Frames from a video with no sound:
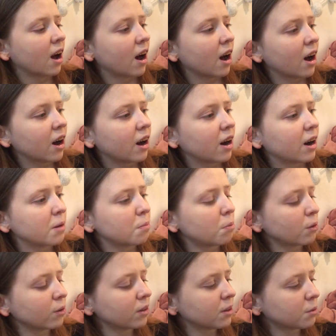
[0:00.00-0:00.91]
I
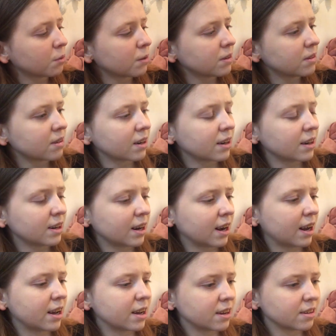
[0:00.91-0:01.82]
bought this one
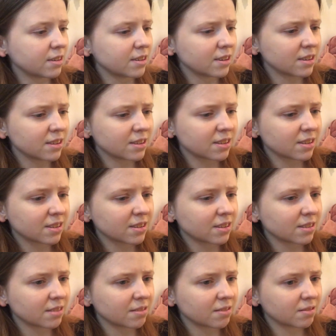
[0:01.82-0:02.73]
secondhand.
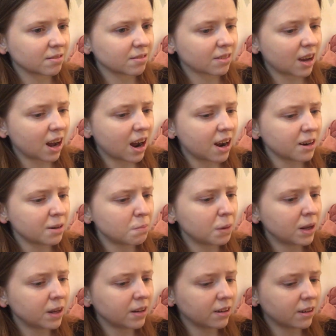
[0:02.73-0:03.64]
It's kind of
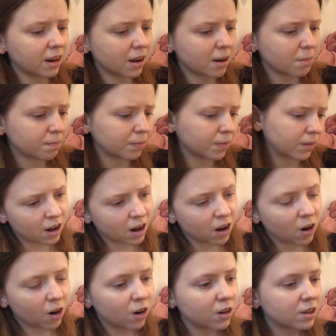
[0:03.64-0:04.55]
beaten up.
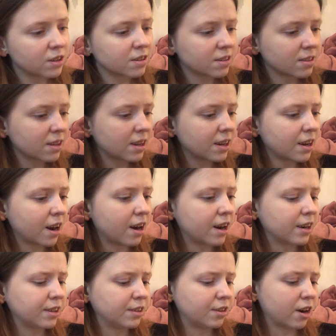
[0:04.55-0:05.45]
Honestly,
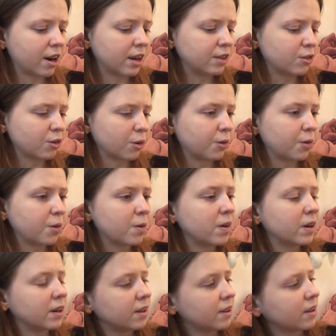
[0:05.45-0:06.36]
I don't know
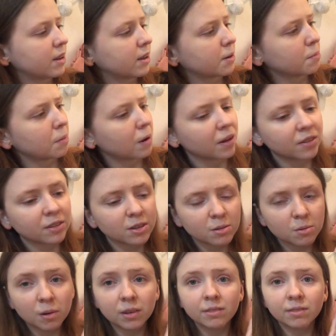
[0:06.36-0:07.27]
anything about
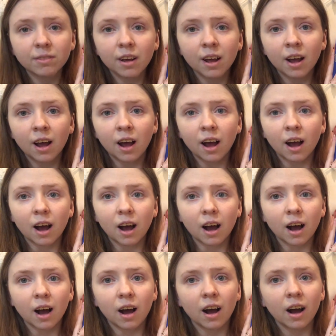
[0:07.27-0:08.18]
this one.
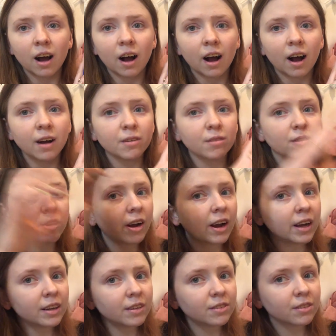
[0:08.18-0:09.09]
I
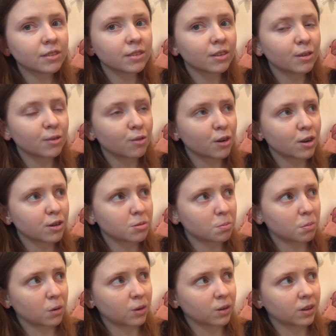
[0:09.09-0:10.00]
read the
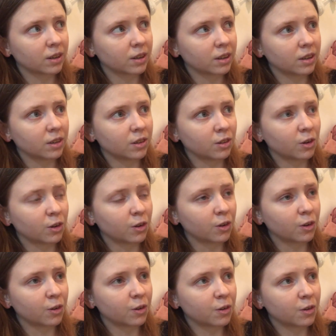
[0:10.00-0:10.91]
first book in
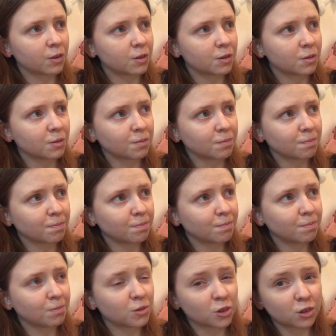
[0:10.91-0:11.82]
her
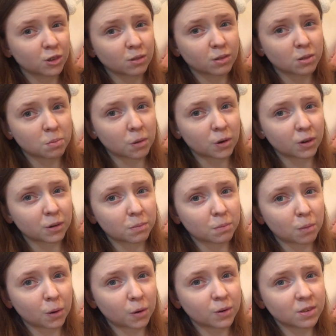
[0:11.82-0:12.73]
Daughter of Smoke
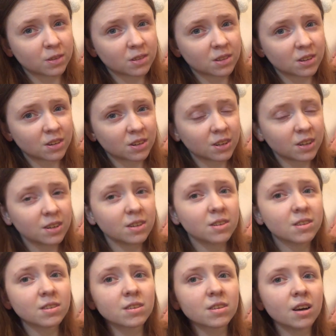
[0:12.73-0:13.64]
and Bone
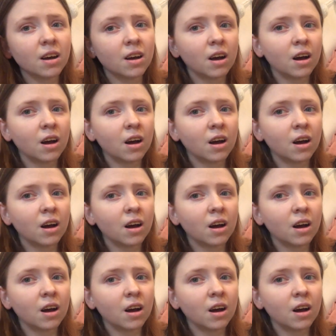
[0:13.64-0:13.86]
series